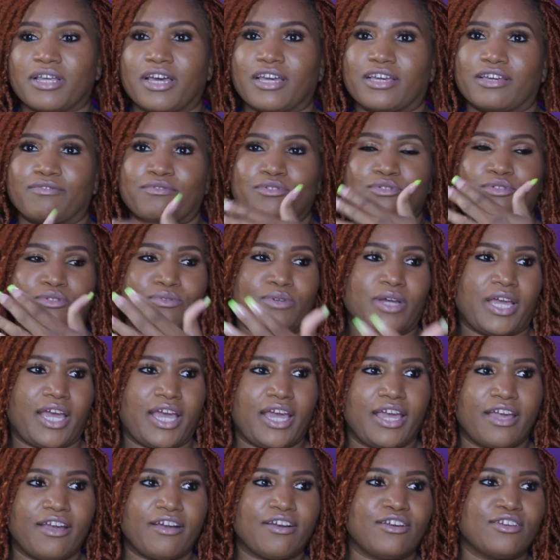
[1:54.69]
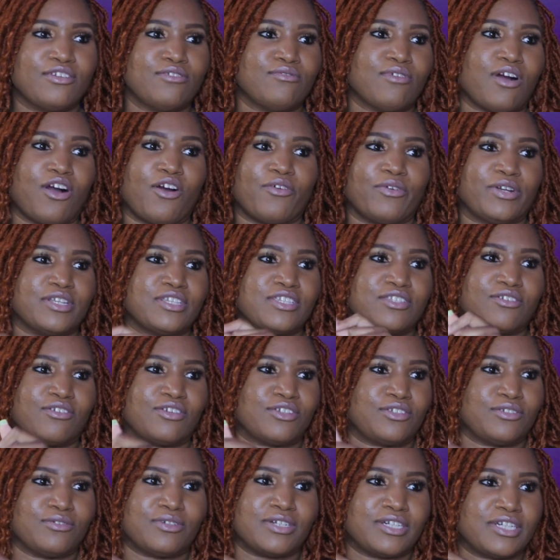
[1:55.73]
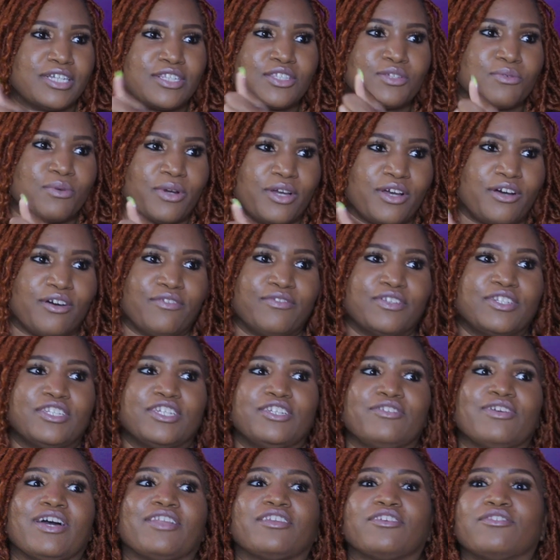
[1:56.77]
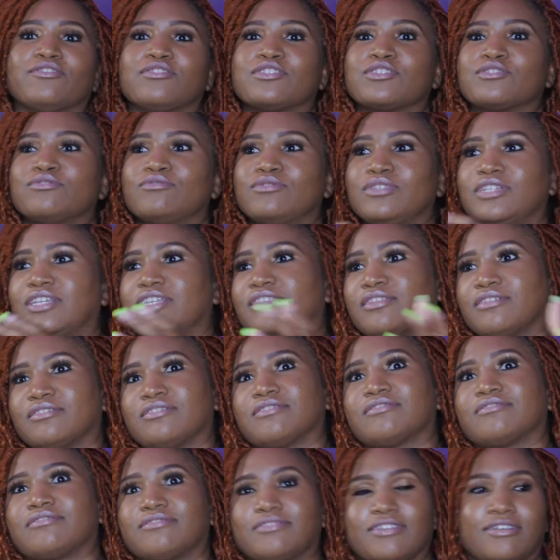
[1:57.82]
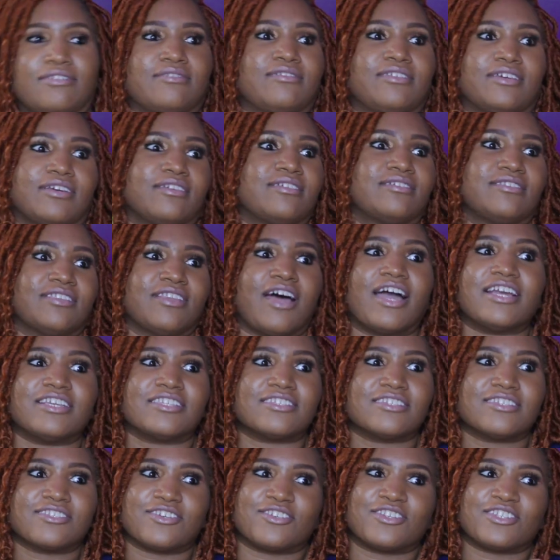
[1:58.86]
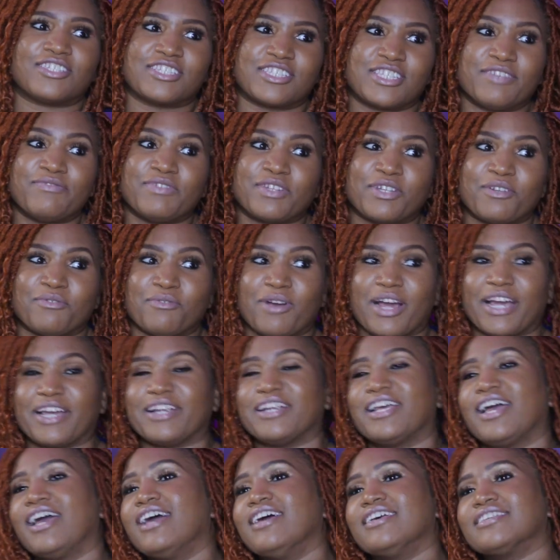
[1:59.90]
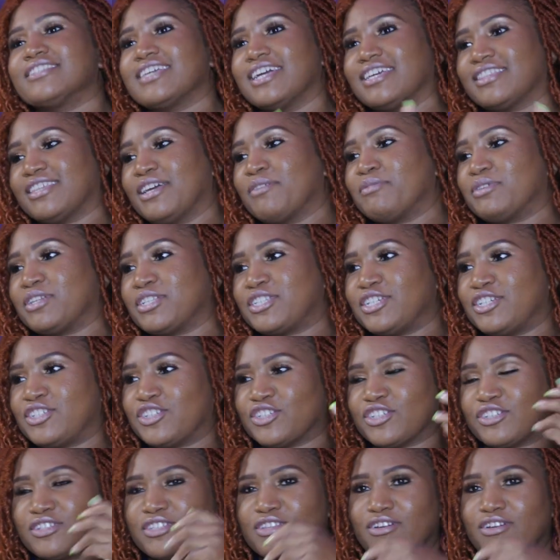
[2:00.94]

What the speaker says: Like if you do hair, you already start doing it at 12, and then you have to go to school to get the license or the certificate, right? Same thing with a teacher.